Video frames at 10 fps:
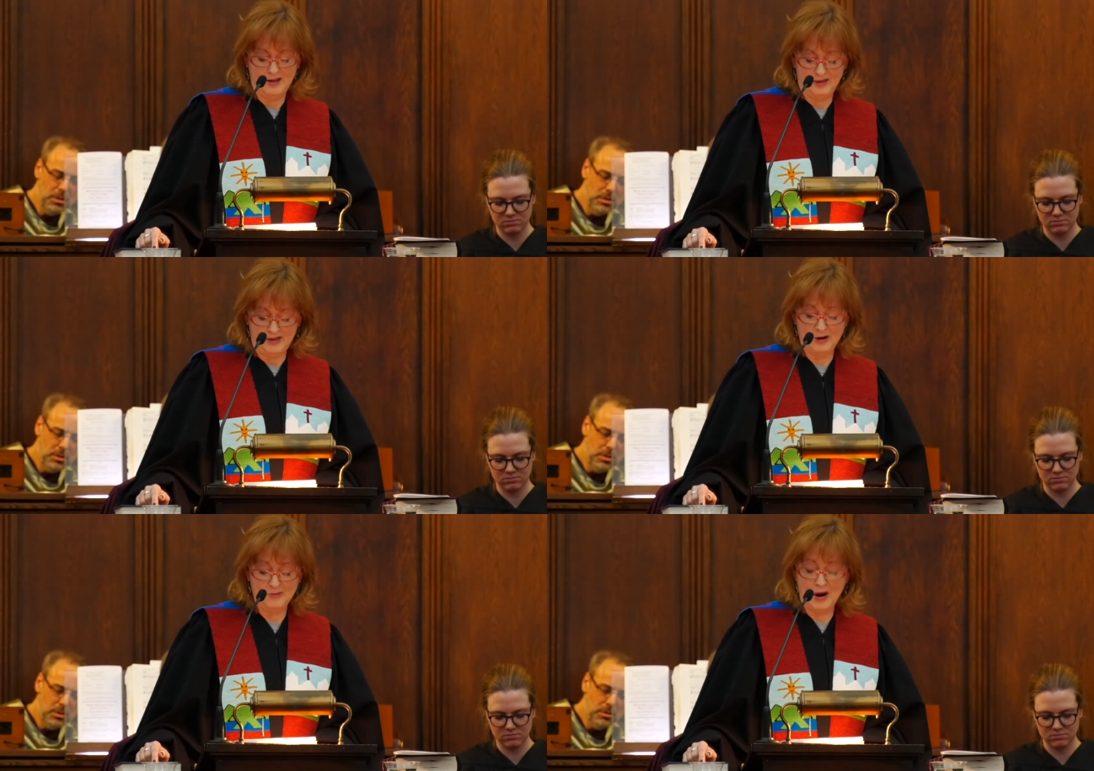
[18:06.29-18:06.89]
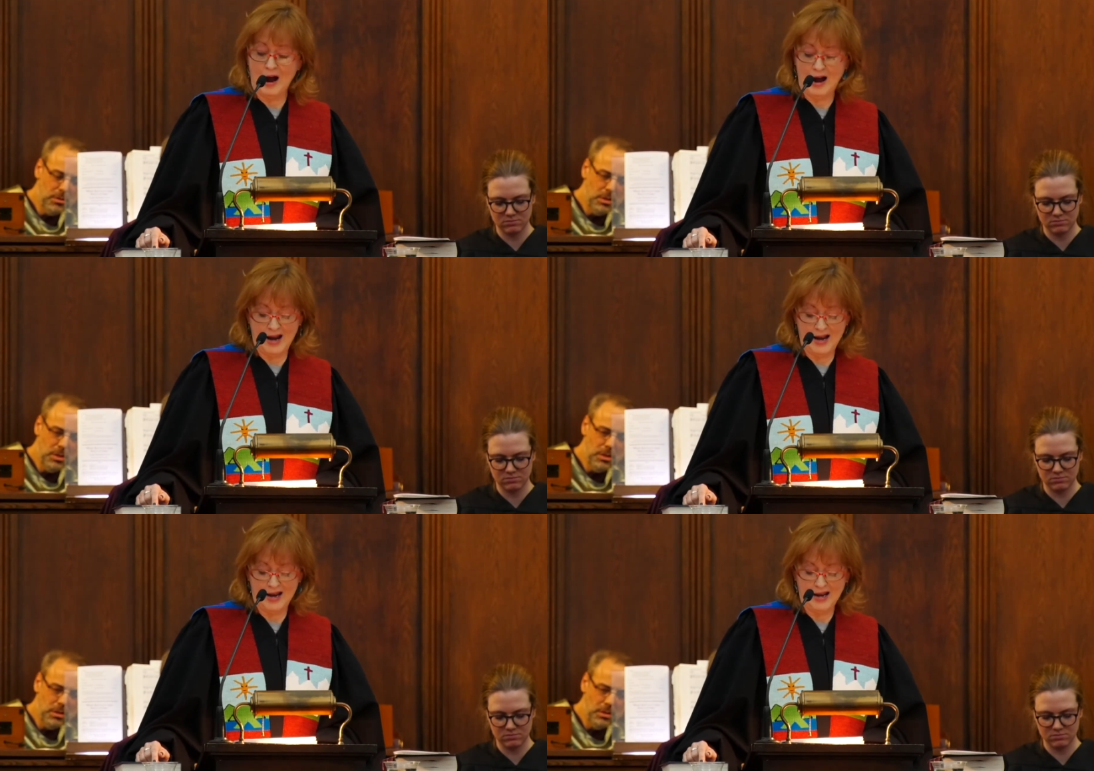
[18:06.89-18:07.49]

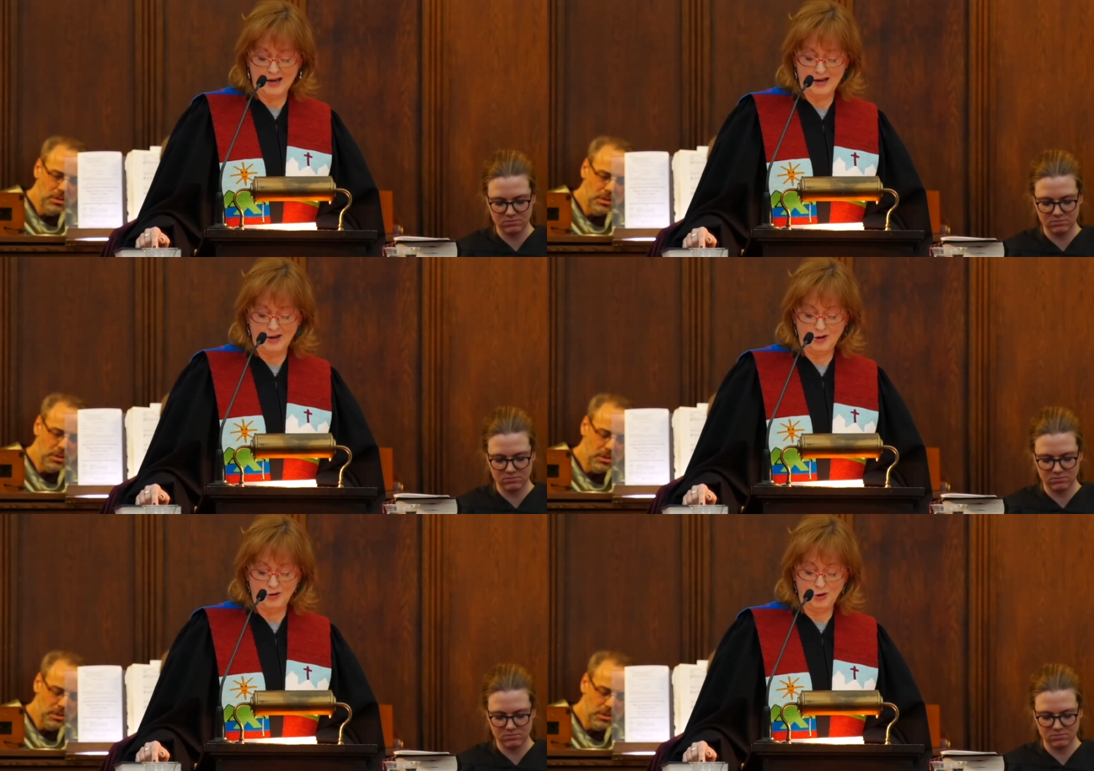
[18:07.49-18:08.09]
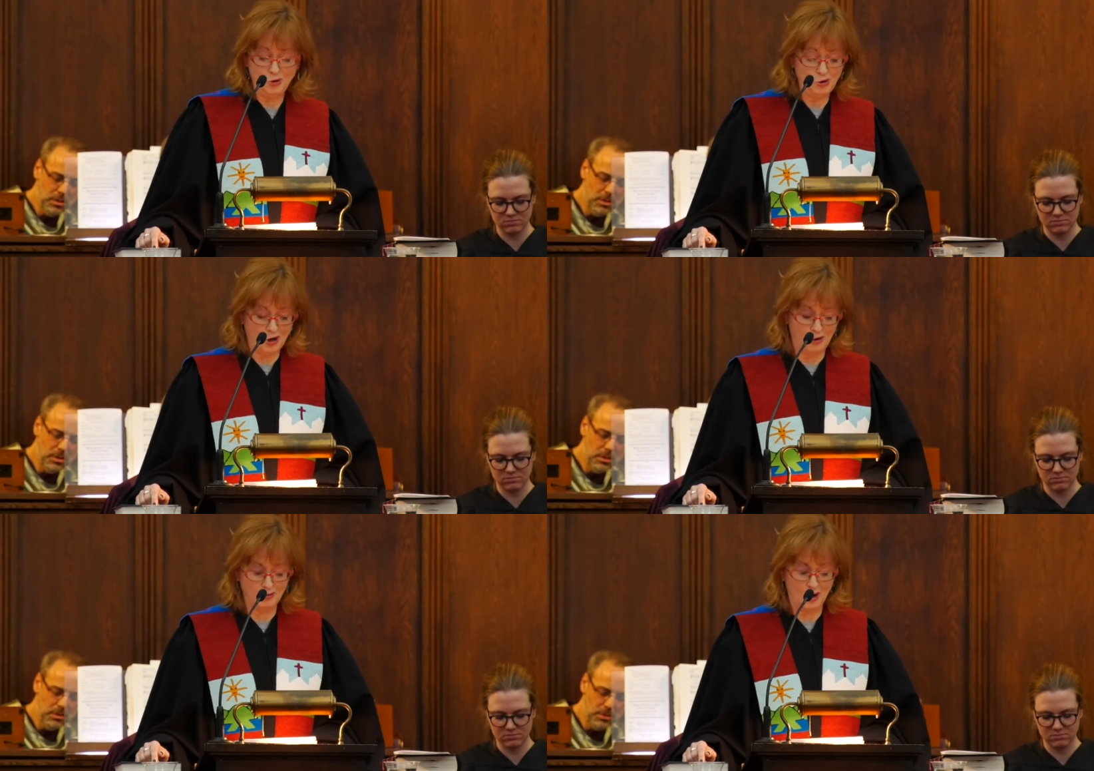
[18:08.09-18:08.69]
Speaker 1: Thereby you
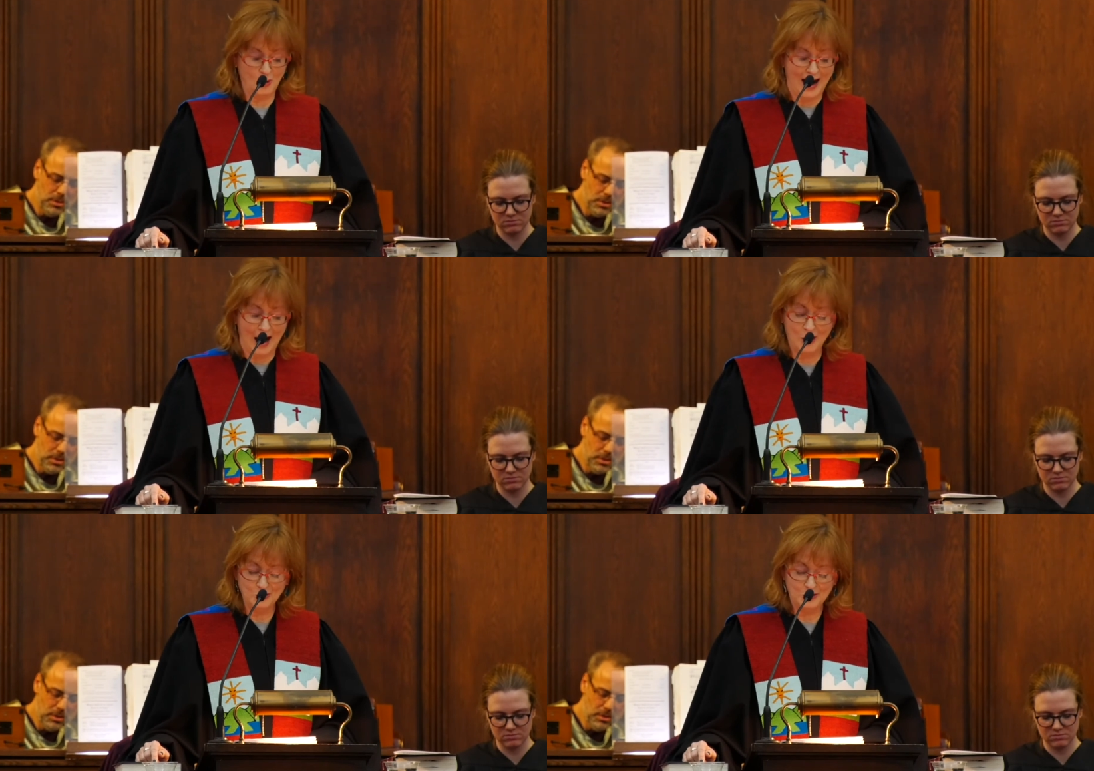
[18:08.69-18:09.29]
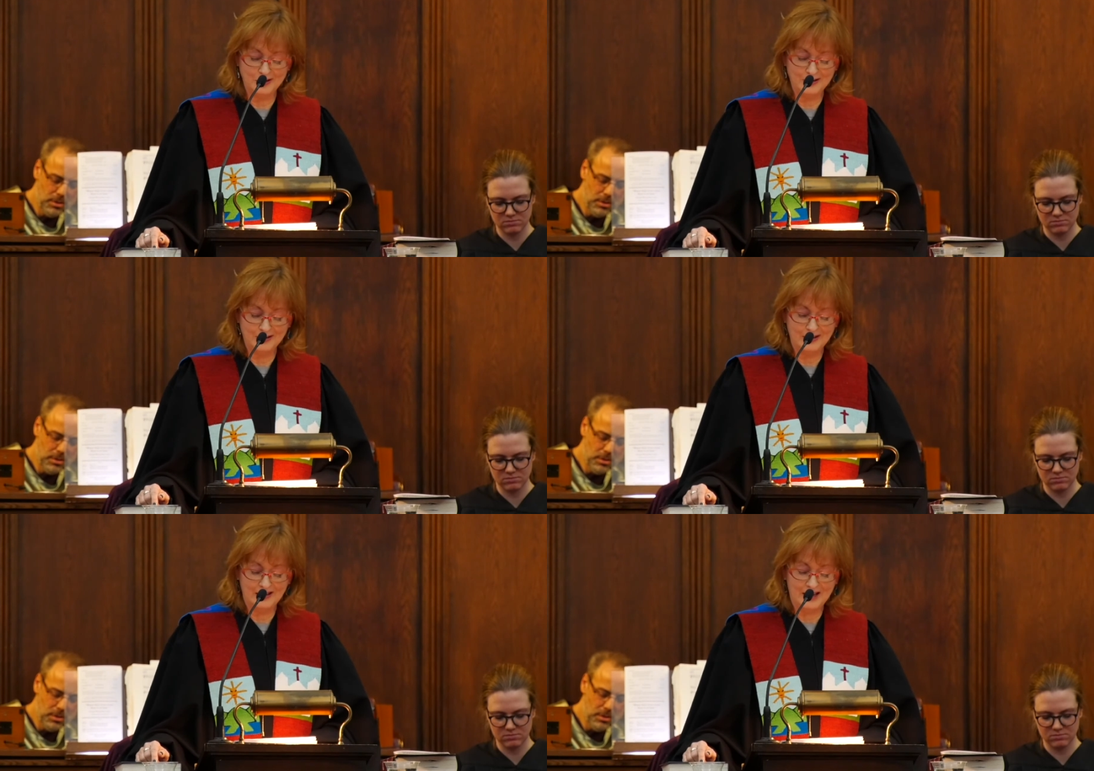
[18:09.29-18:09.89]
shall go out
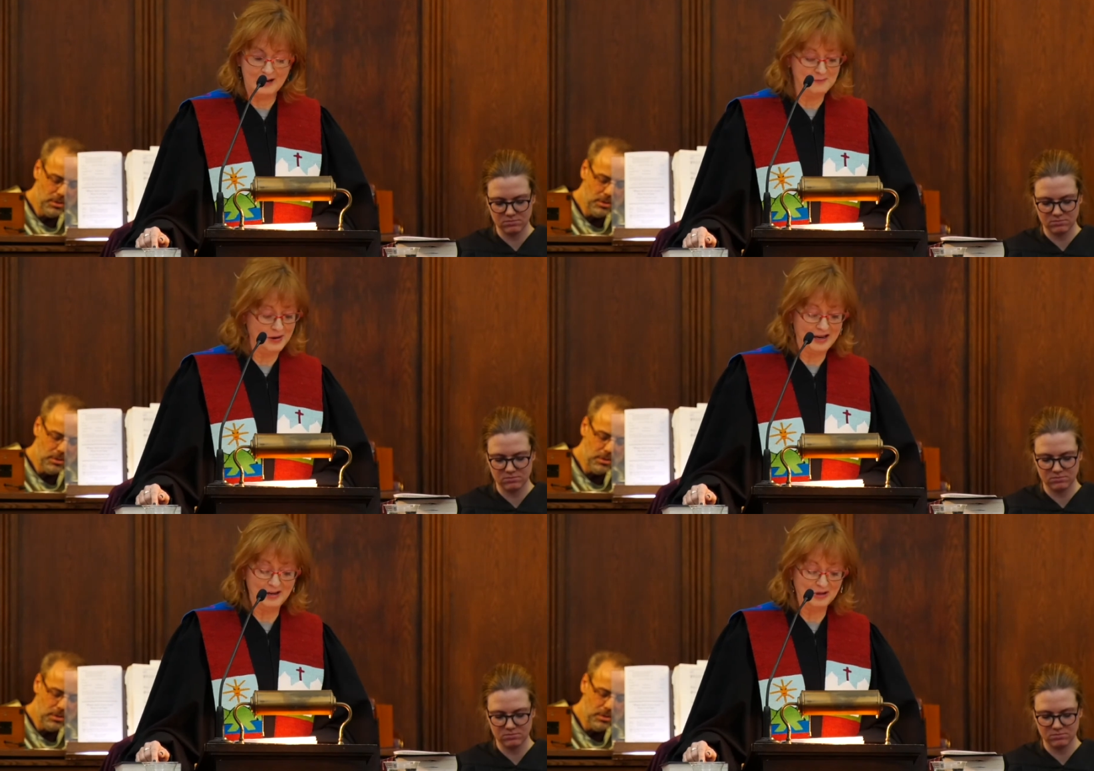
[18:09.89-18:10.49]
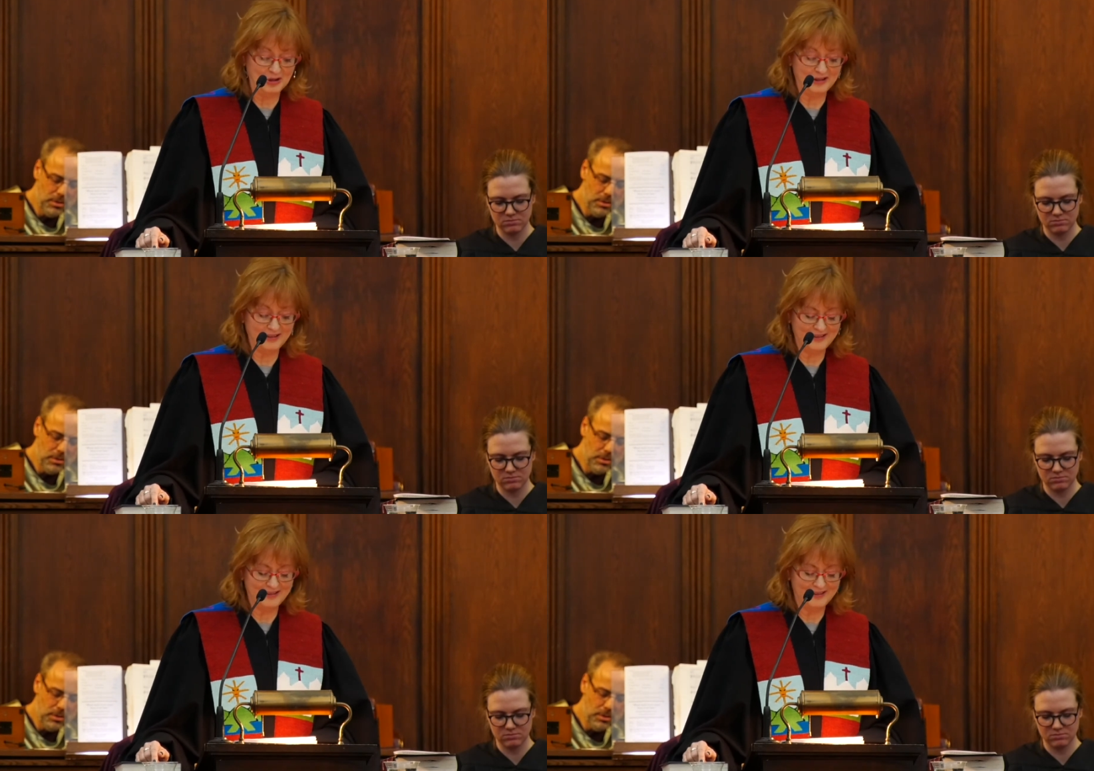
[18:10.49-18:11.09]
in
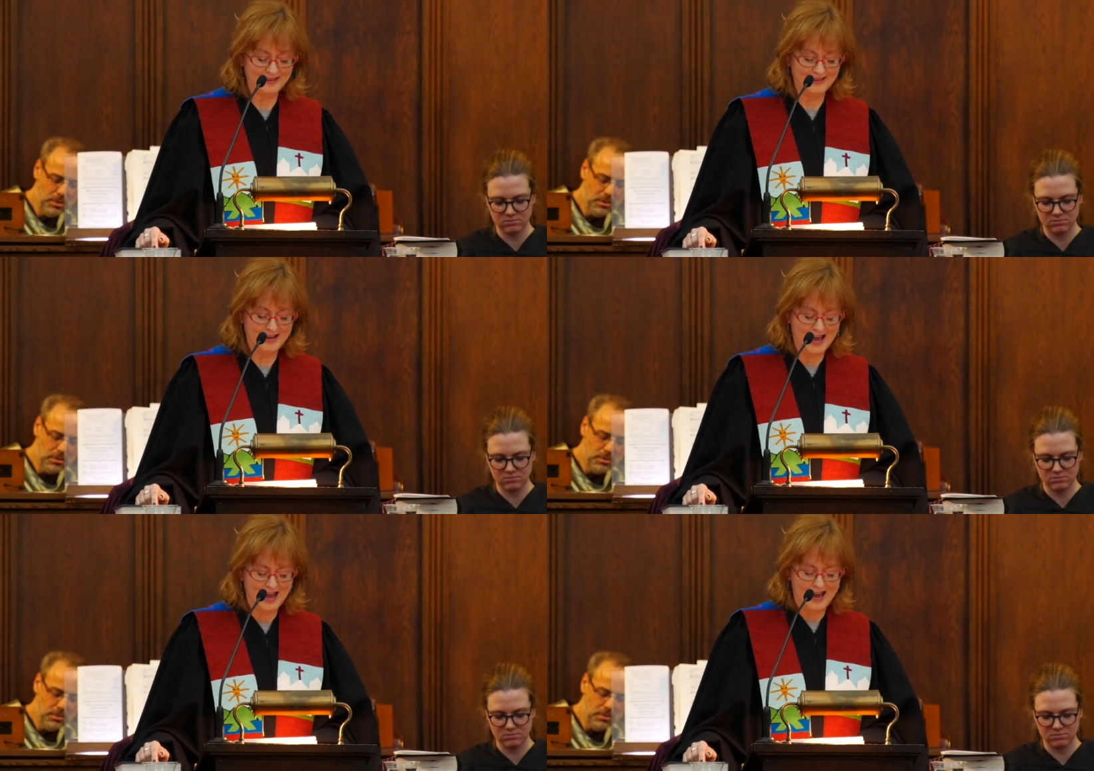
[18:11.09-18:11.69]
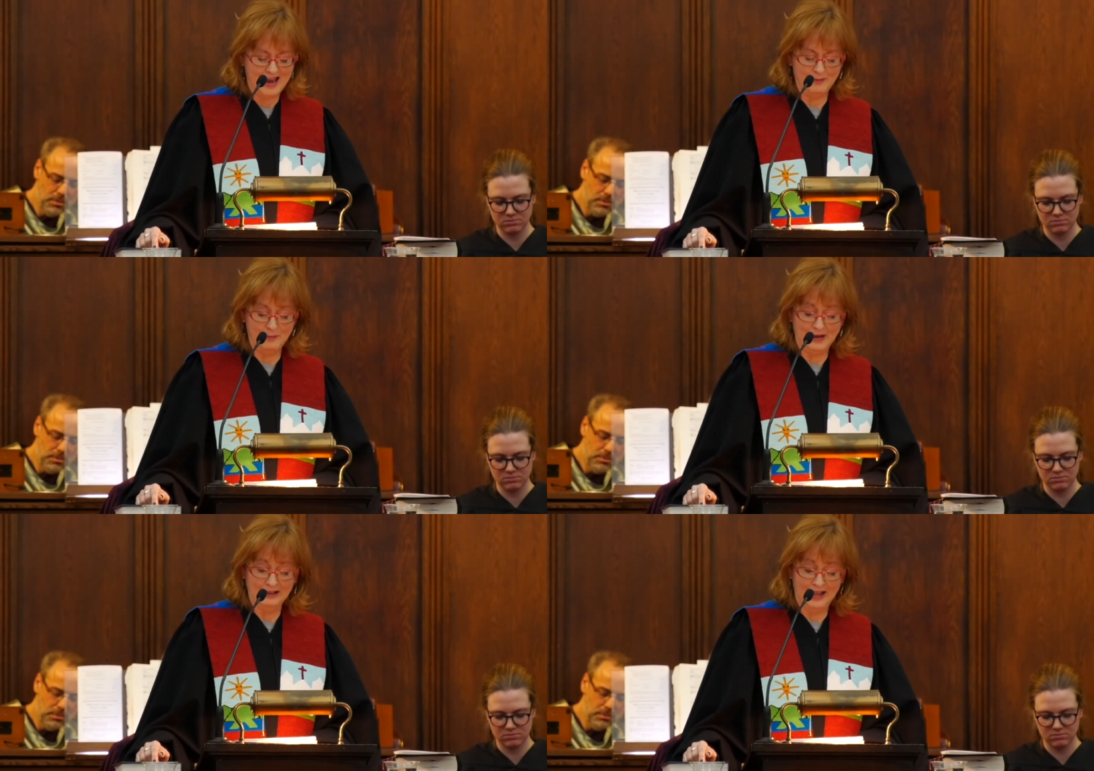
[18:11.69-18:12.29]
peace
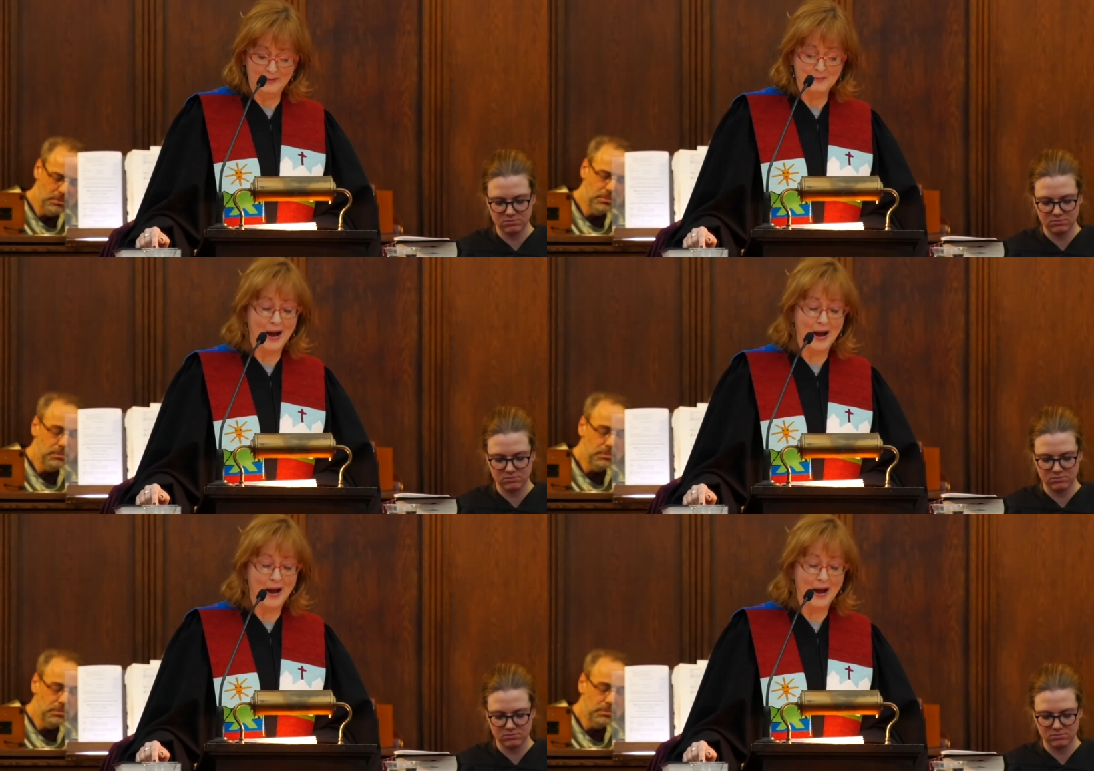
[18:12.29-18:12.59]
and be led